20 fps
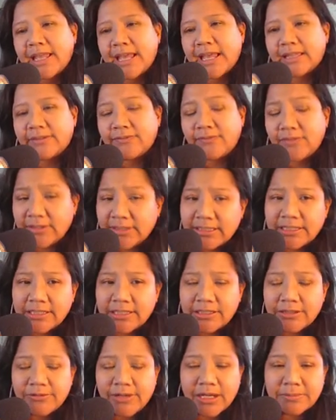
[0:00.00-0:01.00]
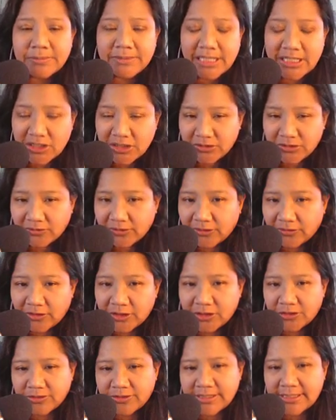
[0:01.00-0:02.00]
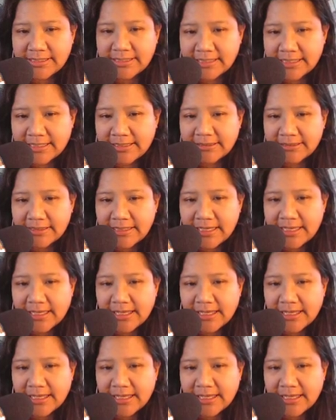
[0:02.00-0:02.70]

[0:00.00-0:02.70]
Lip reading: And if you need any recommendations for virtual assistant,